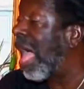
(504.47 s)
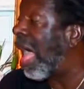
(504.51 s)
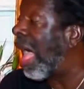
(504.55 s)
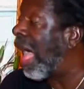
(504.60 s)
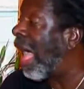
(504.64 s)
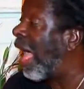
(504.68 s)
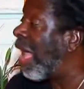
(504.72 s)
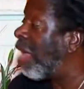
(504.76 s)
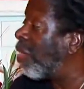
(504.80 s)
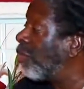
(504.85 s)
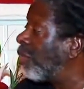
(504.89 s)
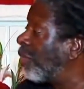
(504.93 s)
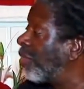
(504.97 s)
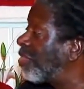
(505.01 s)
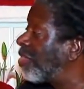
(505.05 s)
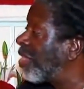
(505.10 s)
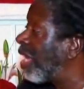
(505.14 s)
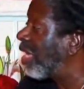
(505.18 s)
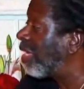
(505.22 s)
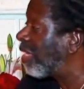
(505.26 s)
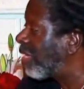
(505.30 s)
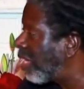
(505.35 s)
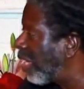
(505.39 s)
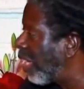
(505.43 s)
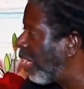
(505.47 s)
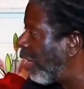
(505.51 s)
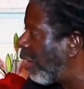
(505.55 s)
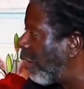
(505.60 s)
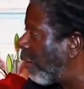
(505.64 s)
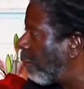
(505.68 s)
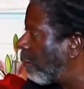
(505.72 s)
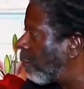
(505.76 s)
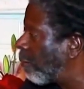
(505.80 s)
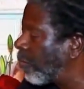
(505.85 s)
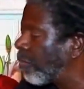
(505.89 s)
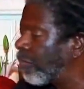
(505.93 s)
I will take care.
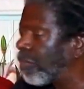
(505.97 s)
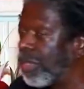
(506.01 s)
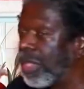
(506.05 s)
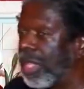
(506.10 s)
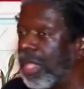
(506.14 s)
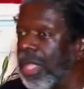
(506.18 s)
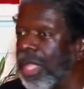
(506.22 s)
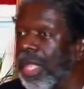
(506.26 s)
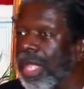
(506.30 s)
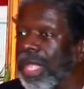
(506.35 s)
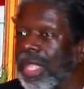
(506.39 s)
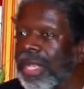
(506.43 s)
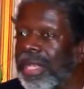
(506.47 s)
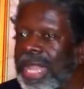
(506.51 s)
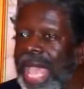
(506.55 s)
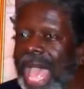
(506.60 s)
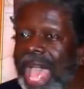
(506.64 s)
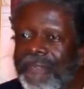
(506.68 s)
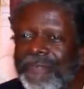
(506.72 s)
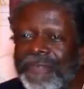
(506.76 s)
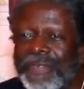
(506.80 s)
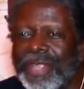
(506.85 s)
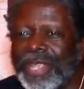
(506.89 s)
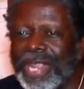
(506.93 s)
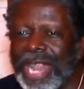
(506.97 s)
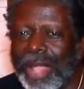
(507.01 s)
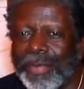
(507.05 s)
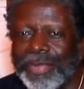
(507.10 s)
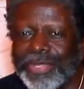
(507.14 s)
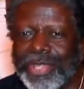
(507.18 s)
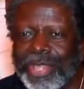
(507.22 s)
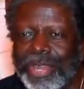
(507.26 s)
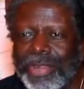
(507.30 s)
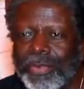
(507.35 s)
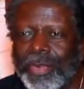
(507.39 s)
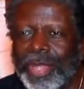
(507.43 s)
Now, I figured I
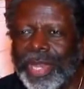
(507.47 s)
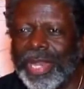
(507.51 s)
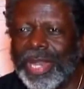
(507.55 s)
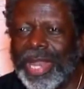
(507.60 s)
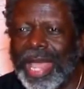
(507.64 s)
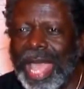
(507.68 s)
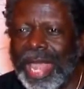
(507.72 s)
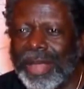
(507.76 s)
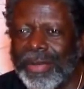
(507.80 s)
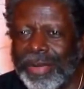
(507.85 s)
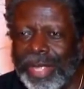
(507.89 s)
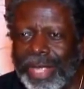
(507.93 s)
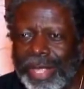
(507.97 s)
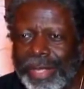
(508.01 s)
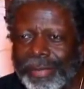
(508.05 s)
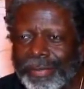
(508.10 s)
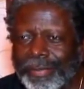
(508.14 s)
was going to win the lottery.